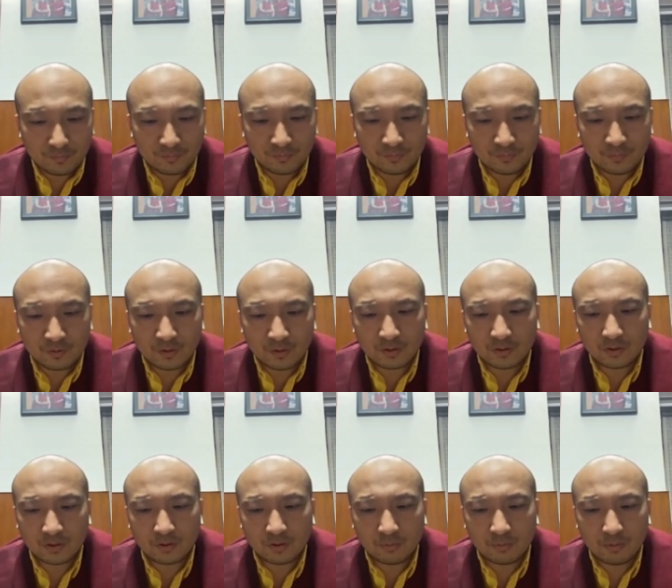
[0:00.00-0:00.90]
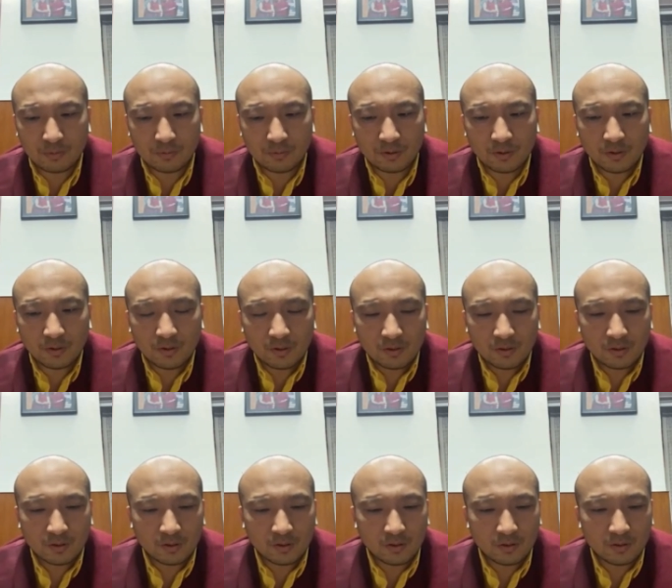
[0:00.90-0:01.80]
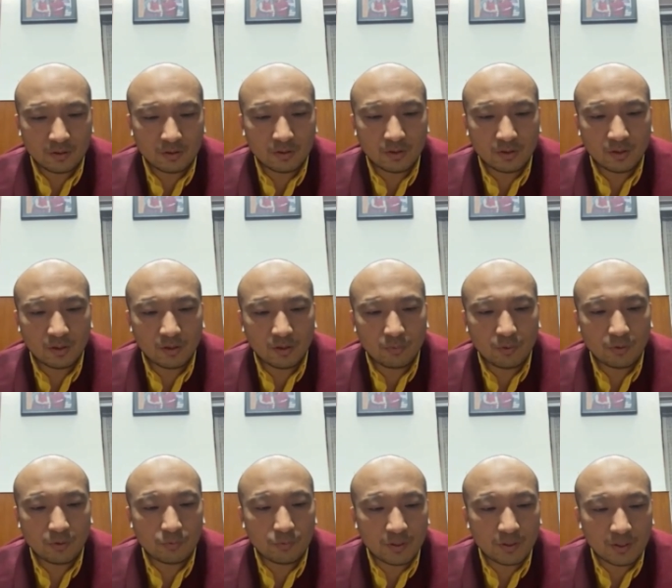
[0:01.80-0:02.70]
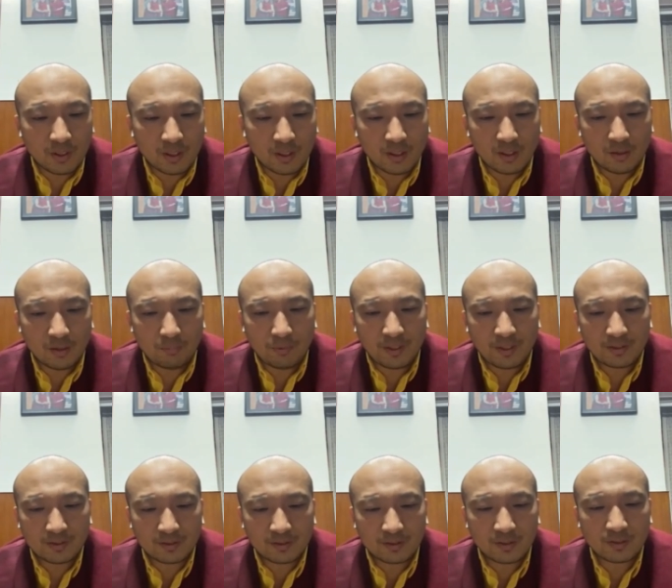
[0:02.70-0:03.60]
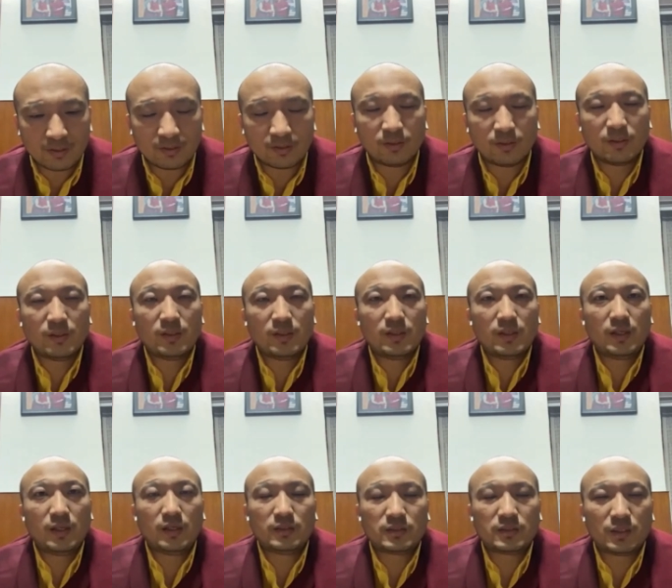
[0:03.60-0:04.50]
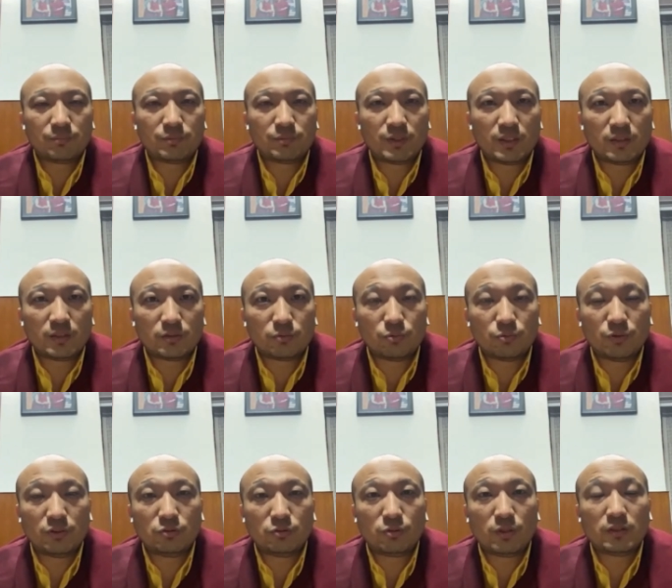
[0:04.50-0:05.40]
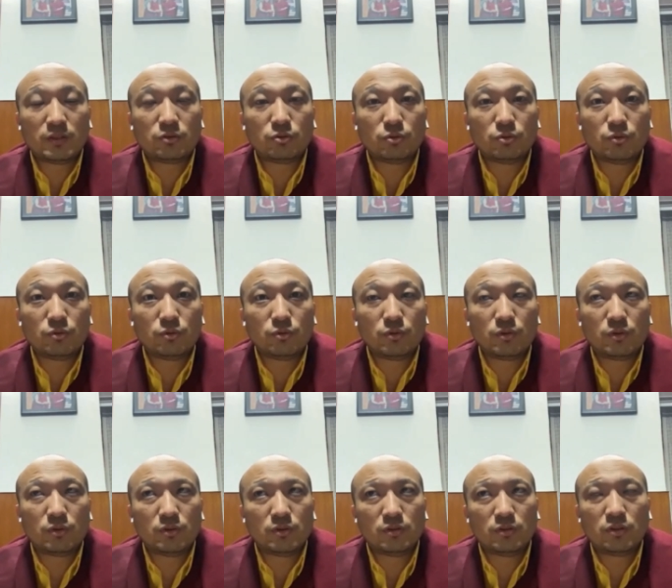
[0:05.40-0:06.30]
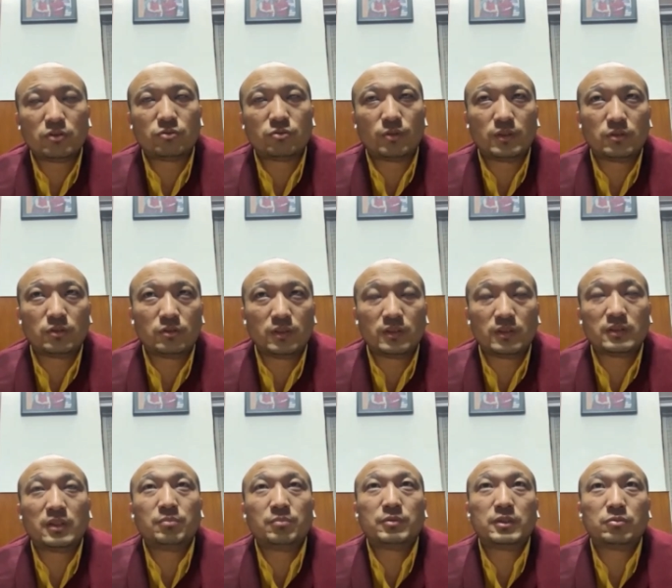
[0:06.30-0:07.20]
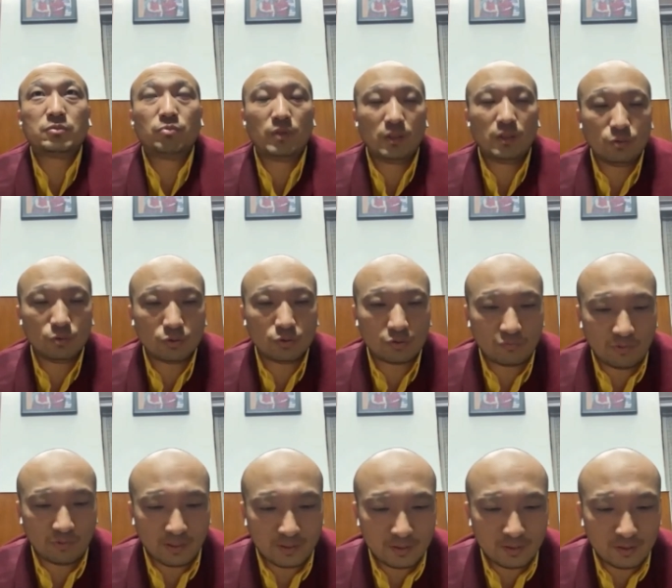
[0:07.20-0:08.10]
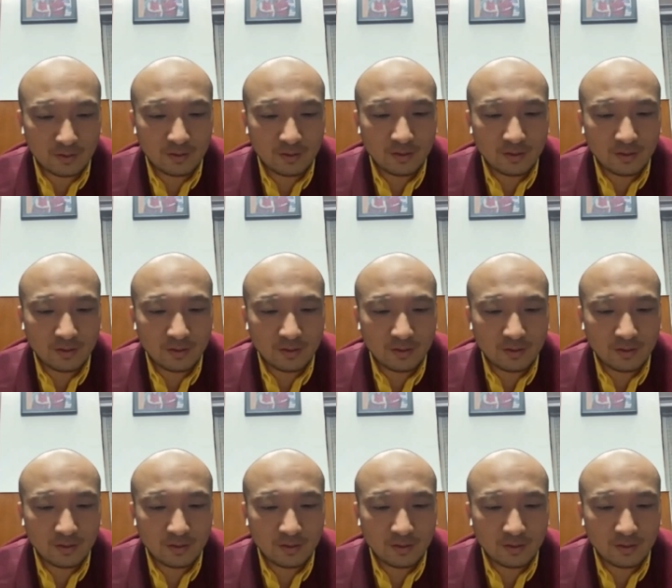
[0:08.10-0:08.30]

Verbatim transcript: uh, when we are practicing and sometimes we try to not try to sometimes we lose faith